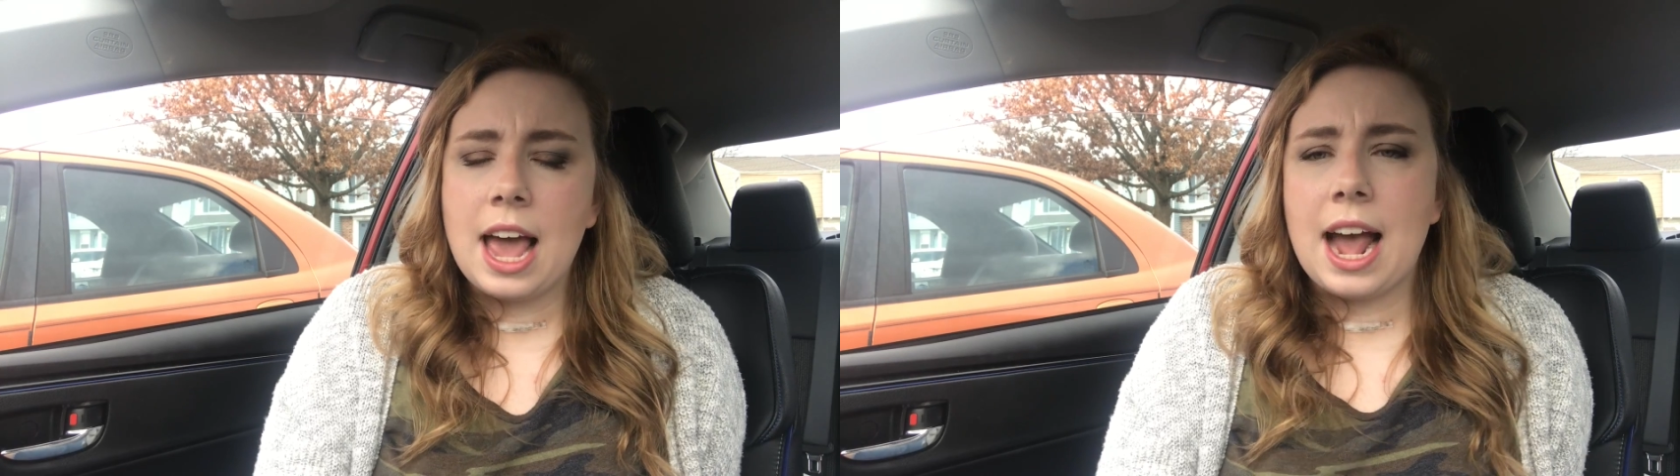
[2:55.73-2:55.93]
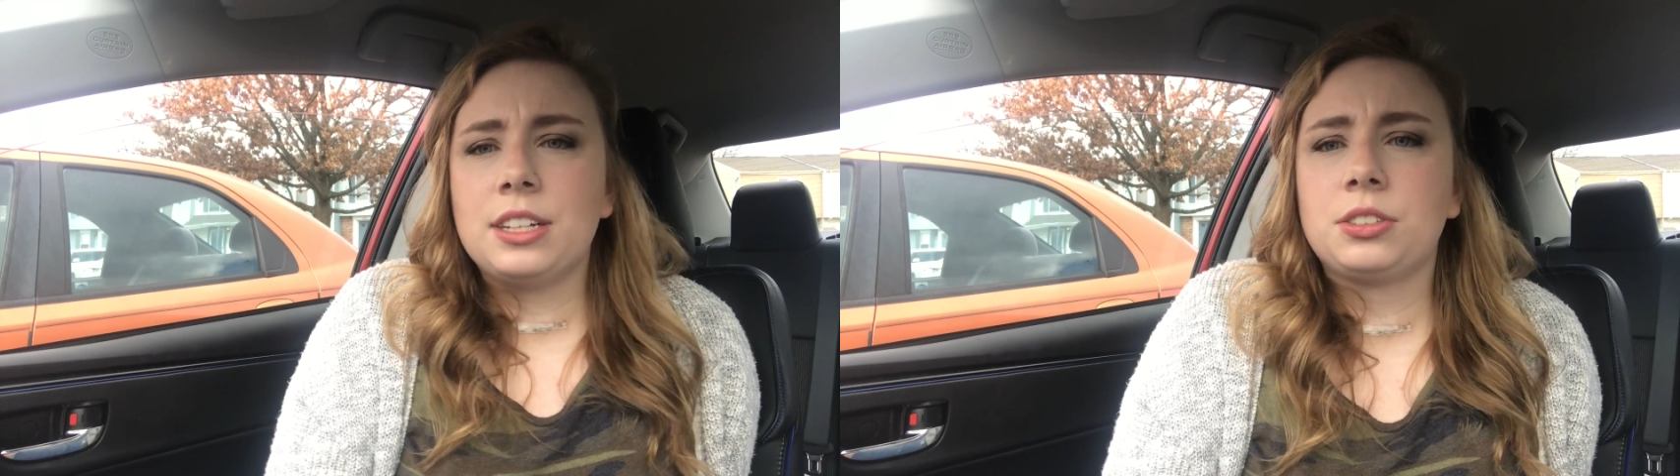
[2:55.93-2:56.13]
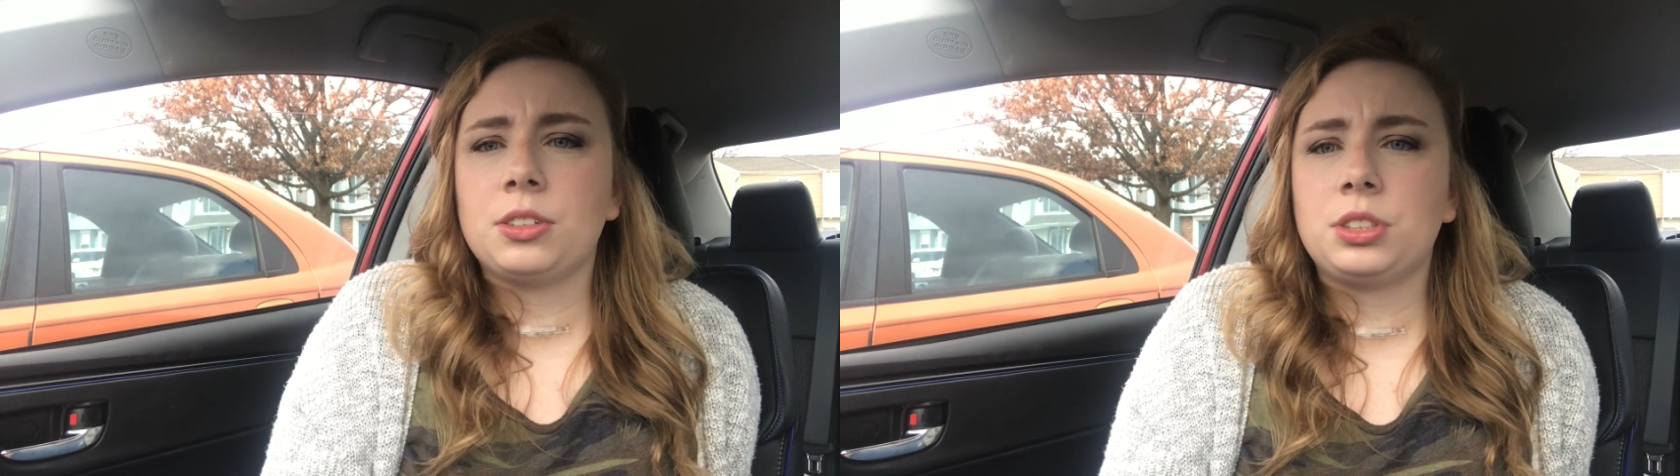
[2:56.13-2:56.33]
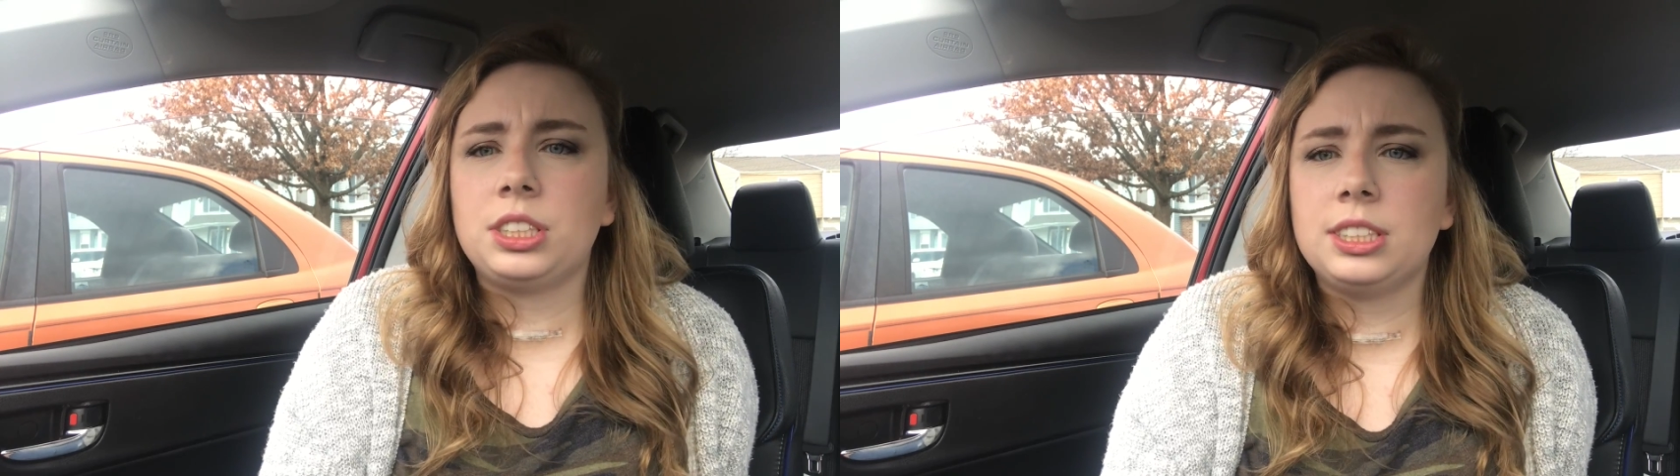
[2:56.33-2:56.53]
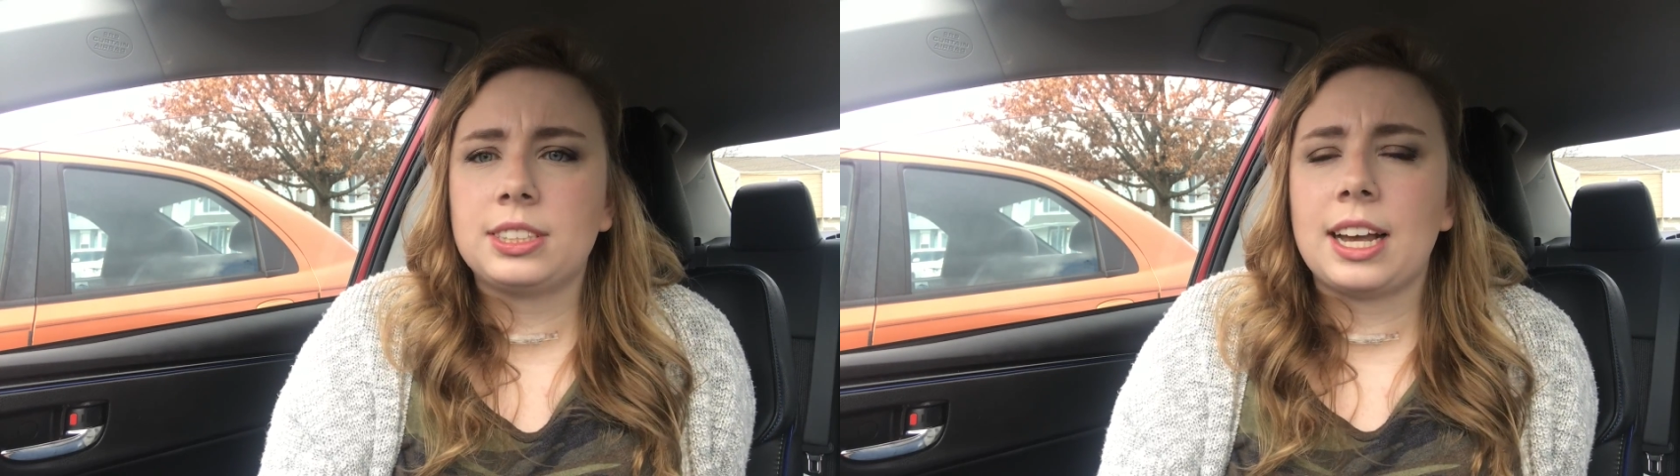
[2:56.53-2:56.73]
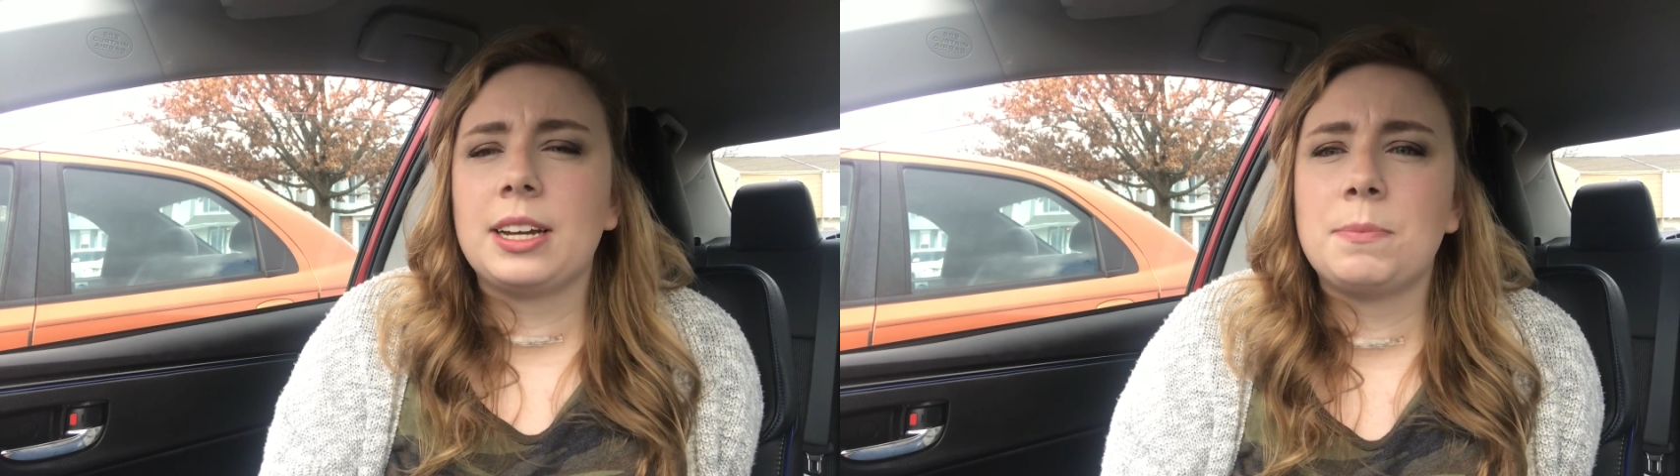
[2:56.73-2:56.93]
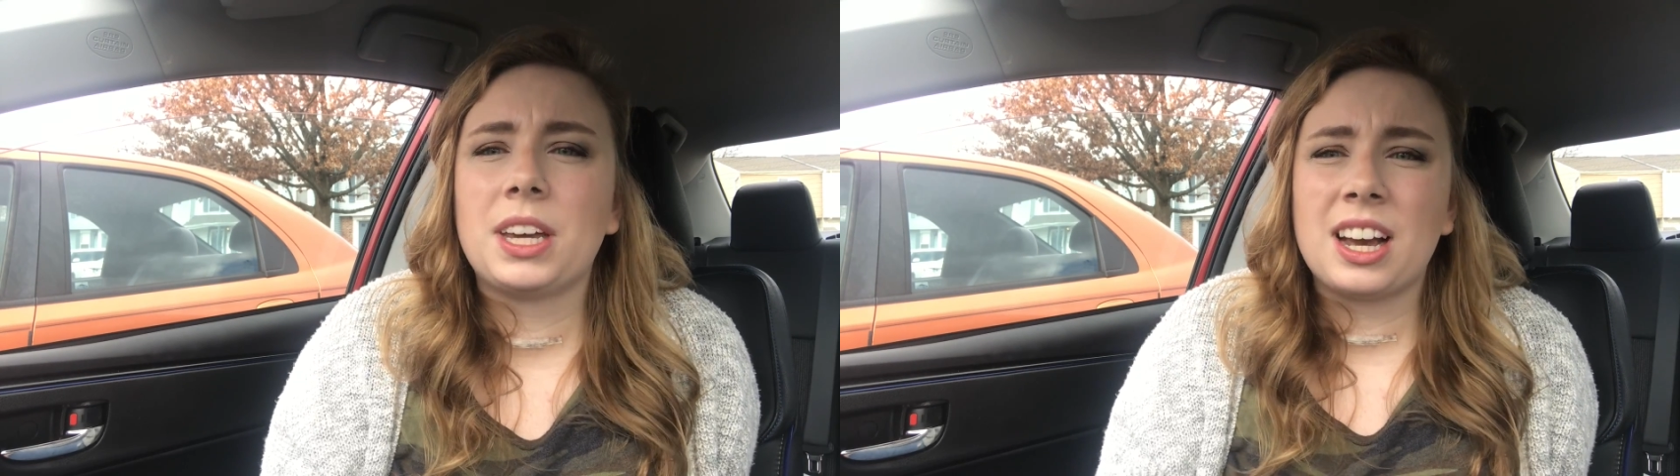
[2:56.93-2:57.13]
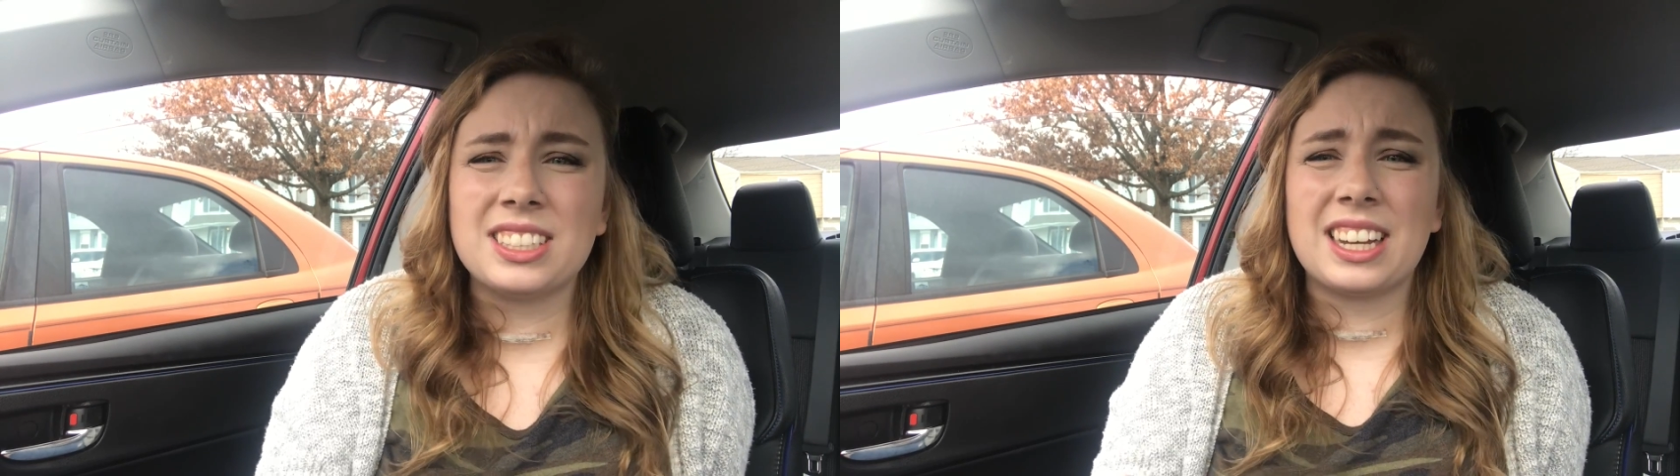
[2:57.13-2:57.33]
And so she decided,
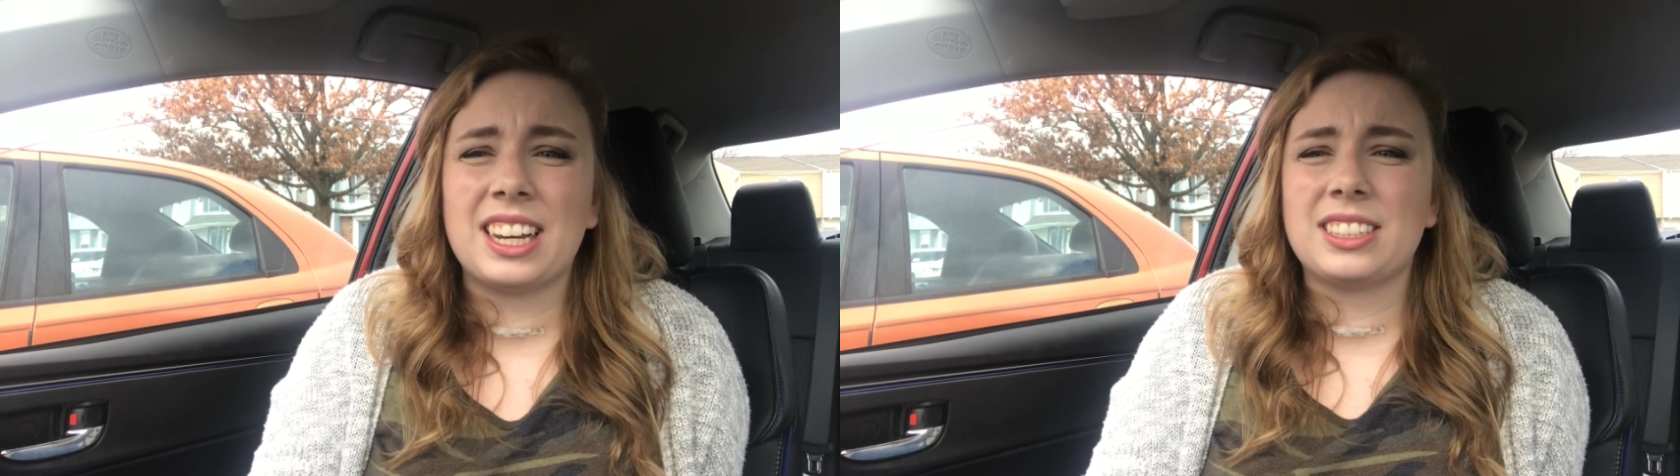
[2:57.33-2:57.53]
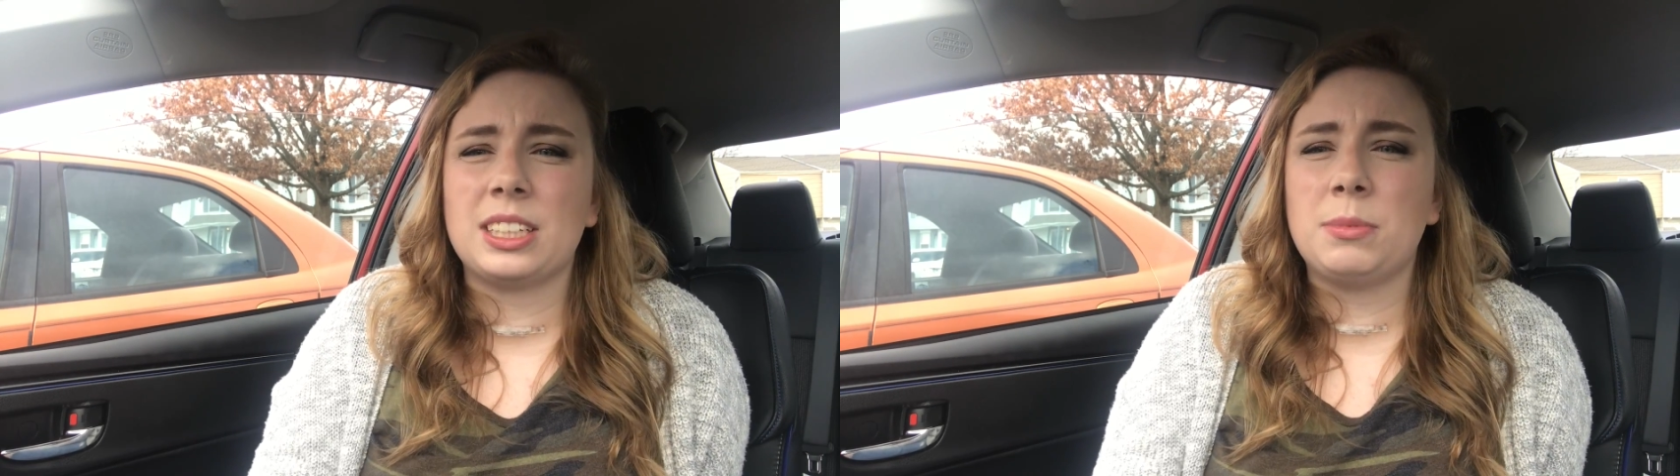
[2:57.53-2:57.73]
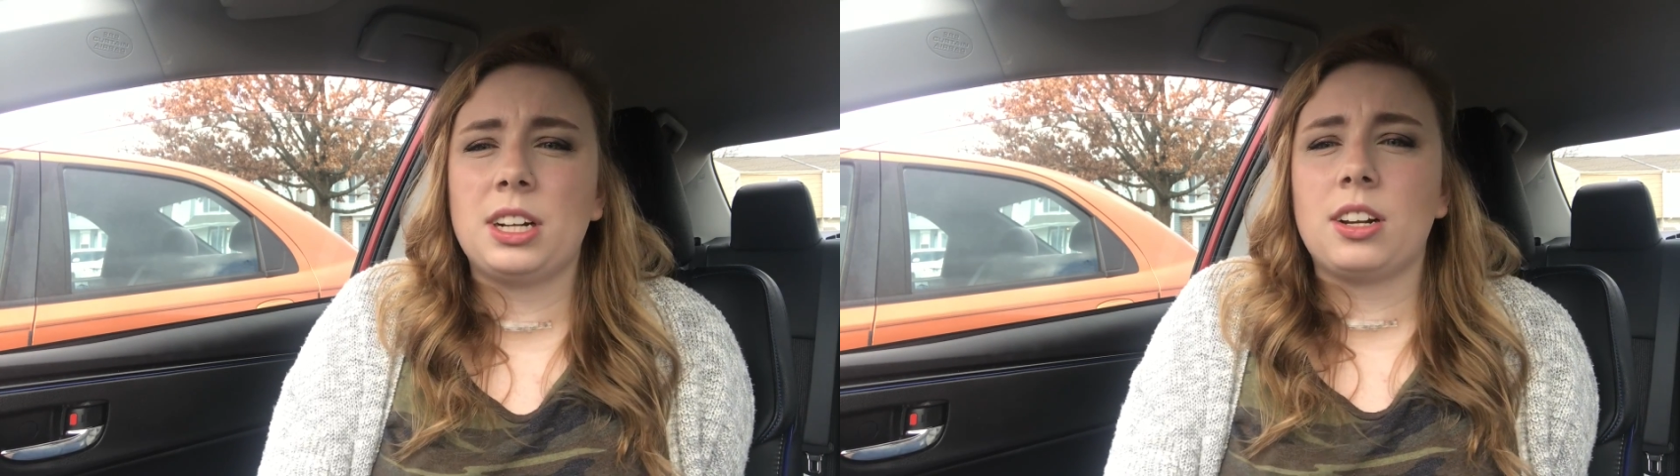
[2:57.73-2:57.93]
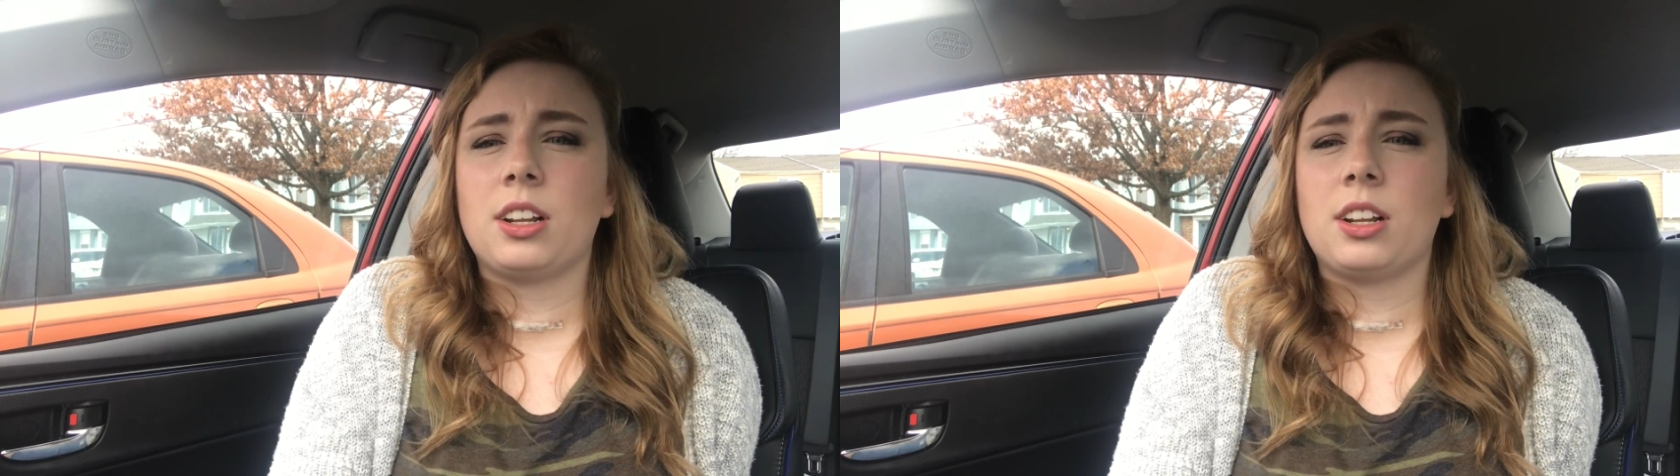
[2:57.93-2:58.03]
because I exhibited